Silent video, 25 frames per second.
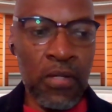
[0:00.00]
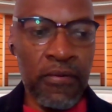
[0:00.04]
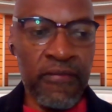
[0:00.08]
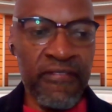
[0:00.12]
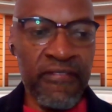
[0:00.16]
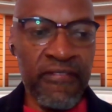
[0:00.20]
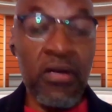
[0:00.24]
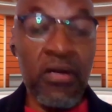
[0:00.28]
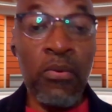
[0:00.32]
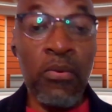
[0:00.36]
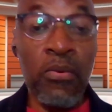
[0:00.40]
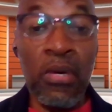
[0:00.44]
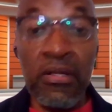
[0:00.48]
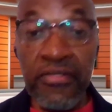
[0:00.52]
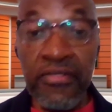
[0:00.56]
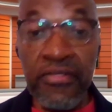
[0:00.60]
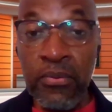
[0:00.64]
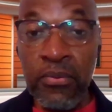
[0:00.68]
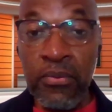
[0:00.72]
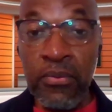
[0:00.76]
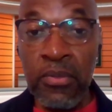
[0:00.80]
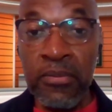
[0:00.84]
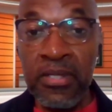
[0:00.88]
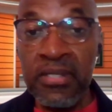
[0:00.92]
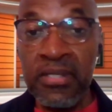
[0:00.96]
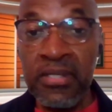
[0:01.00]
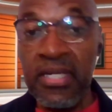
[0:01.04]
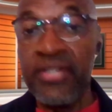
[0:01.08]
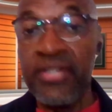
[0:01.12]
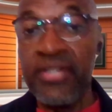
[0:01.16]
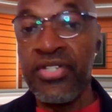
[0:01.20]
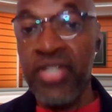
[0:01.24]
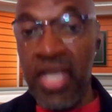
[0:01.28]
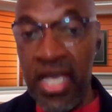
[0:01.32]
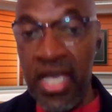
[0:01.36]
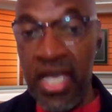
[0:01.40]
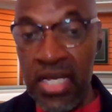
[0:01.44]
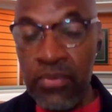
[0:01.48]
very wealthy woman,
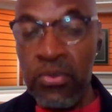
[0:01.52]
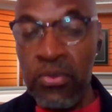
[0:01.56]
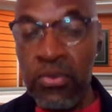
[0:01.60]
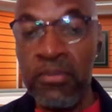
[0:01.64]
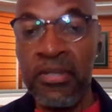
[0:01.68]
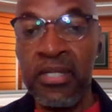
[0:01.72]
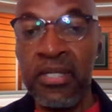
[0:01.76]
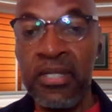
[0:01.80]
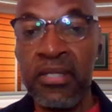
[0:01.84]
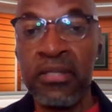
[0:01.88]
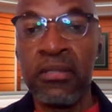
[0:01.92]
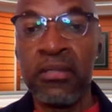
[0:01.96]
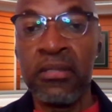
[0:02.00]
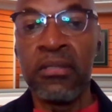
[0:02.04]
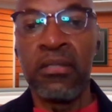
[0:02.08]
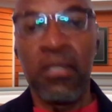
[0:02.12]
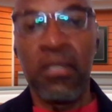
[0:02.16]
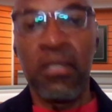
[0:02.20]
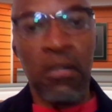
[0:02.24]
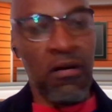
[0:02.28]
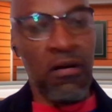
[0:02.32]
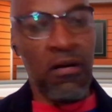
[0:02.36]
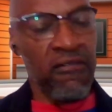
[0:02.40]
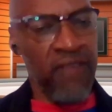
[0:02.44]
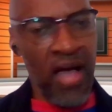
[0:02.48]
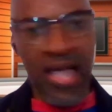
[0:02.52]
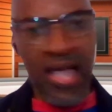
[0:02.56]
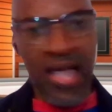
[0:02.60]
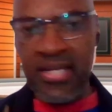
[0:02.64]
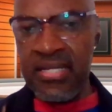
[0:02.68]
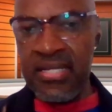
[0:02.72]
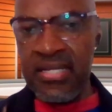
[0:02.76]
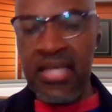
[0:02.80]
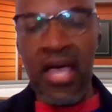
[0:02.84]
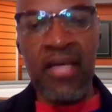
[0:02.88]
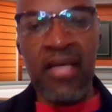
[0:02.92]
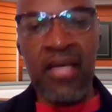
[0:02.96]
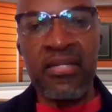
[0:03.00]
educated woman of high
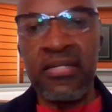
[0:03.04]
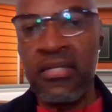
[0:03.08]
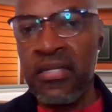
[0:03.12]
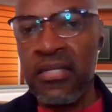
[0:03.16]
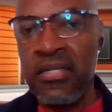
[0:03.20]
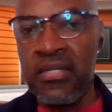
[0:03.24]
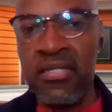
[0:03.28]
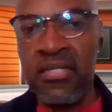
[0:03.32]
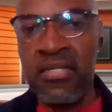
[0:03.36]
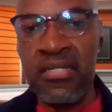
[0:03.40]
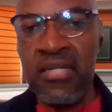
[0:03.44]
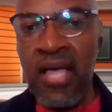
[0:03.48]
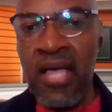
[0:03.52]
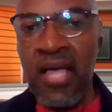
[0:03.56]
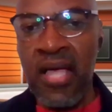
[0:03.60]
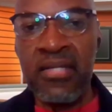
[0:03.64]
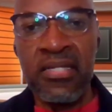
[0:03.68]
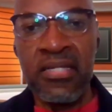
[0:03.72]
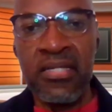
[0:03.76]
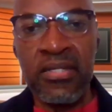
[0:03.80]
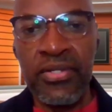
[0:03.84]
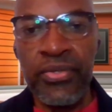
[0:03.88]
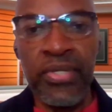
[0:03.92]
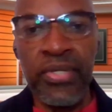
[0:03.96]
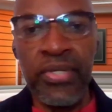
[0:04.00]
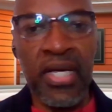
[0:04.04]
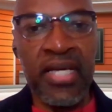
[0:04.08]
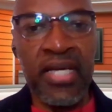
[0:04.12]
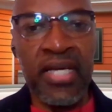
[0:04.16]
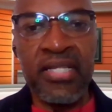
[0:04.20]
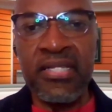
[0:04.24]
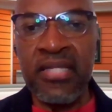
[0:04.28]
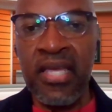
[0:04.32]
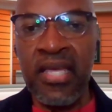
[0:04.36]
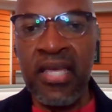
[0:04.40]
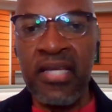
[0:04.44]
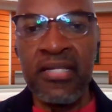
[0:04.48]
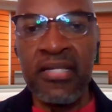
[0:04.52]
status in her society in the United
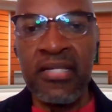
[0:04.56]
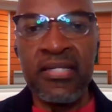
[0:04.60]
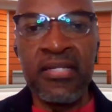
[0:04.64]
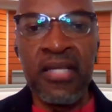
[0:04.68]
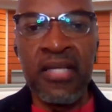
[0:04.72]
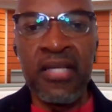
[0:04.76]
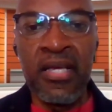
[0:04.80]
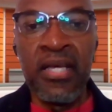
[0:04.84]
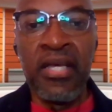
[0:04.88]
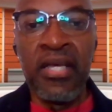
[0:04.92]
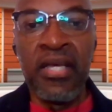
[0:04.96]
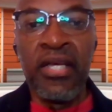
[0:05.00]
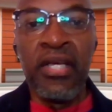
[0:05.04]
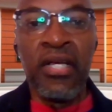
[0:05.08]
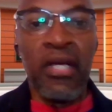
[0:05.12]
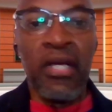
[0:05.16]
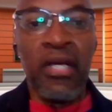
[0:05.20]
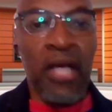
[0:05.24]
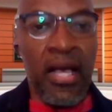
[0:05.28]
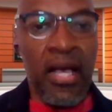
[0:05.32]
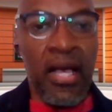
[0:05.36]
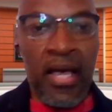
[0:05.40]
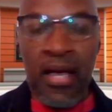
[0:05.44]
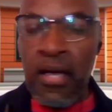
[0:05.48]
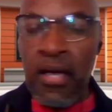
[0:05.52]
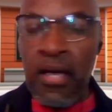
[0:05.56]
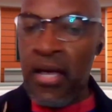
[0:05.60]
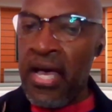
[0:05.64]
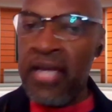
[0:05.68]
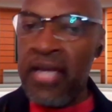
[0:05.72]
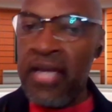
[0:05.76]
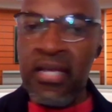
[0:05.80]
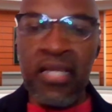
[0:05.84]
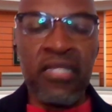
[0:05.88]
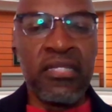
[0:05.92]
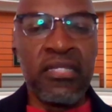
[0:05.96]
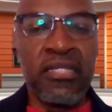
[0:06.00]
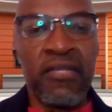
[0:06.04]
States, had
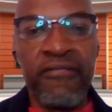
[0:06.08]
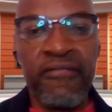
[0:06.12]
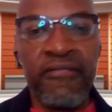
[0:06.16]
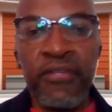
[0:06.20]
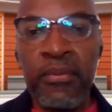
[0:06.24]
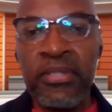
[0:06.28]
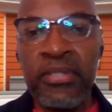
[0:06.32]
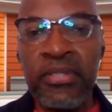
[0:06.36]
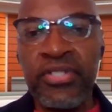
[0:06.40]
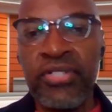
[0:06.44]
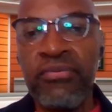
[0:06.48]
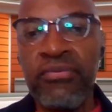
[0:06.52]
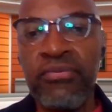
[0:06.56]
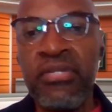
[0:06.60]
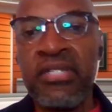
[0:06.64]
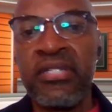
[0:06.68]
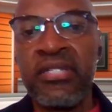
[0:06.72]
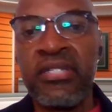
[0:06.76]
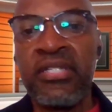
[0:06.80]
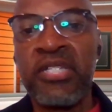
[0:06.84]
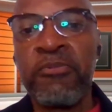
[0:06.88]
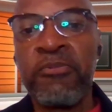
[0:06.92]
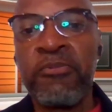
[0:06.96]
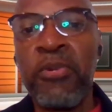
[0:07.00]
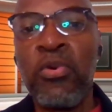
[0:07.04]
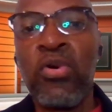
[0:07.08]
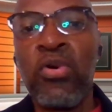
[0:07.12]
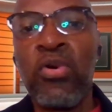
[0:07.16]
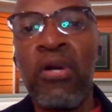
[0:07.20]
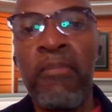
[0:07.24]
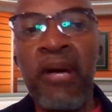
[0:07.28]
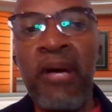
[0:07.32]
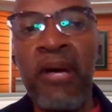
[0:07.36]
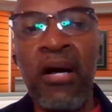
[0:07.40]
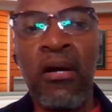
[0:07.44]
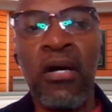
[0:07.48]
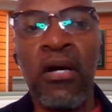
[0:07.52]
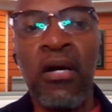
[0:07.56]
an interview and she recently spoke
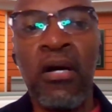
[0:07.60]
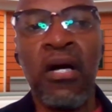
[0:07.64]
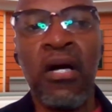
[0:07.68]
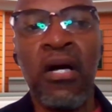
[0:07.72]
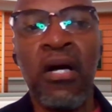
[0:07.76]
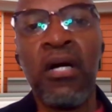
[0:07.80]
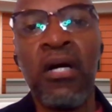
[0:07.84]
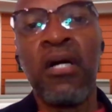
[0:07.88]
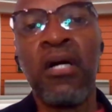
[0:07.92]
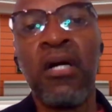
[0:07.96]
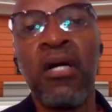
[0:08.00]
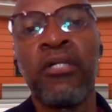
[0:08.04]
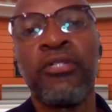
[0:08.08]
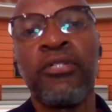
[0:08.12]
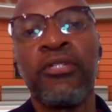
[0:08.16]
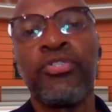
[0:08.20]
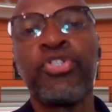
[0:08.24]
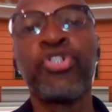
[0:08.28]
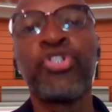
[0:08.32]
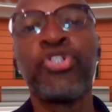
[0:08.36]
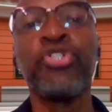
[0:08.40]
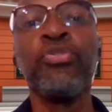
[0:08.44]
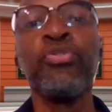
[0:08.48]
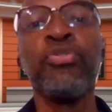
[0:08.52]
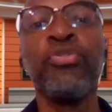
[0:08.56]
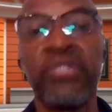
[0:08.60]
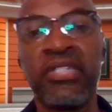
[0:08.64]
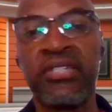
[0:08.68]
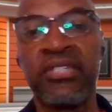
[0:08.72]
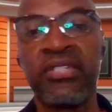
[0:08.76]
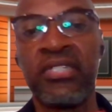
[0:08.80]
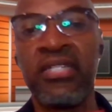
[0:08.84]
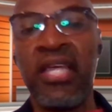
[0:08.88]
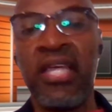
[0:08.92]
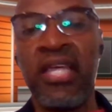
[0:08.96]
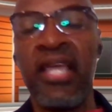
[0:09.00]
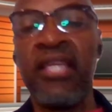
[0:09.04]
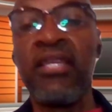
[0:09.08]
about her choosing
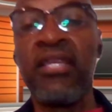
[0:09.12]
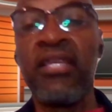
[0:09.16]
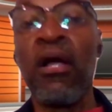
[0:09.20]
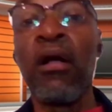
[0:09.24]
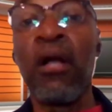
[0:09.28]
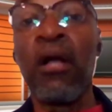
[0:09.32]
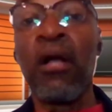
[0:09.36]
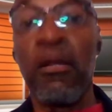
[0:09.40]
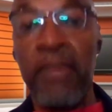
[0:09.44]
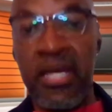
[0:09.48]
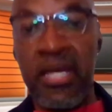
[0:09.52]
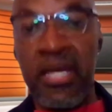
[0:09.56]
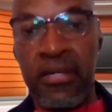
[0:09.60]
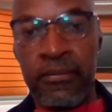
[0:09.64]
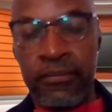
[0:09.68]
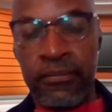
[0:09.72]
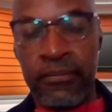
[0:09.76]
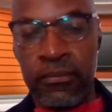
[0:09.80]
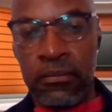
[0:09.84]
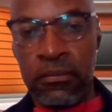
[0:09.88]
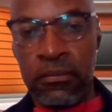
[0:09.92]
to date younger men,